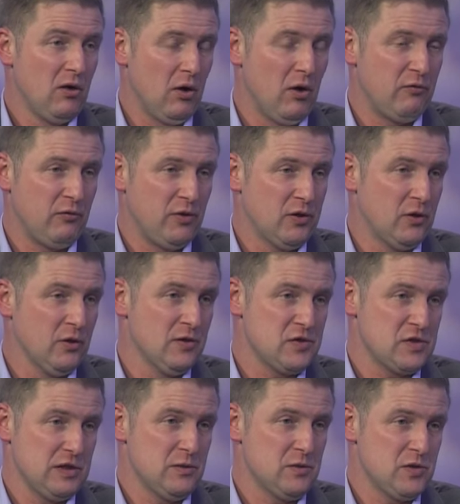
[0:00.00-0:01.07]
offering other
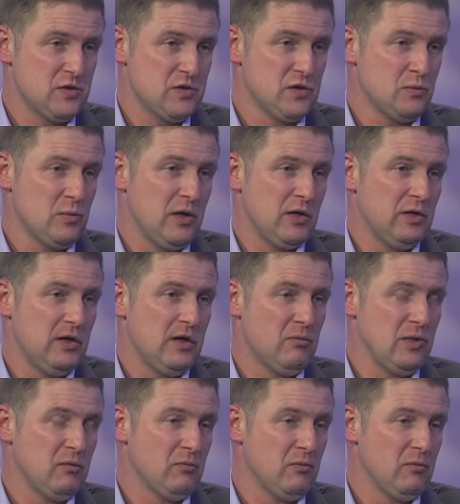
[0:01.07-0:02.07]
solutions as well, and they'll be